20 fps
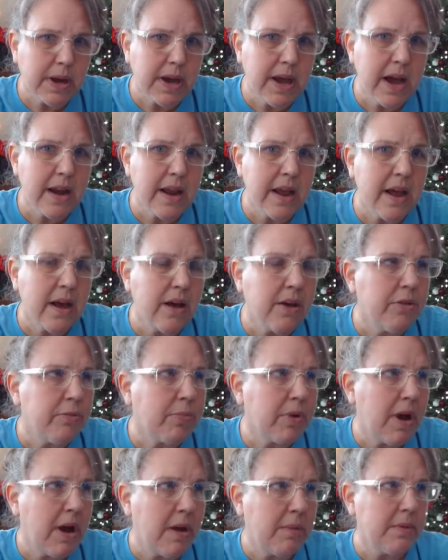kind of health
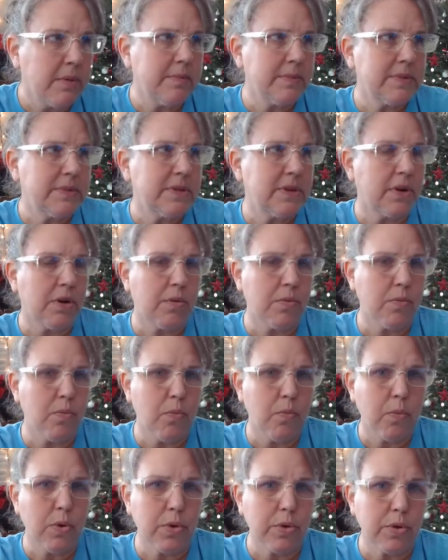problems are
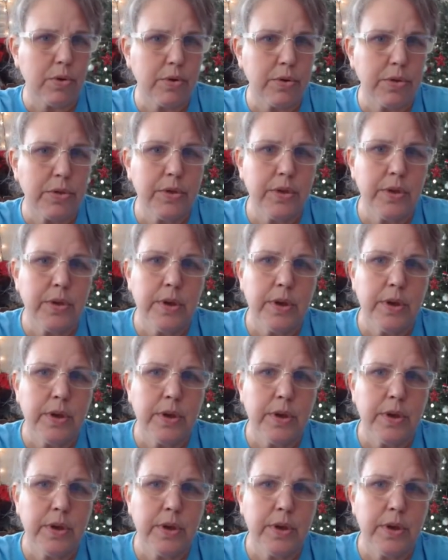worth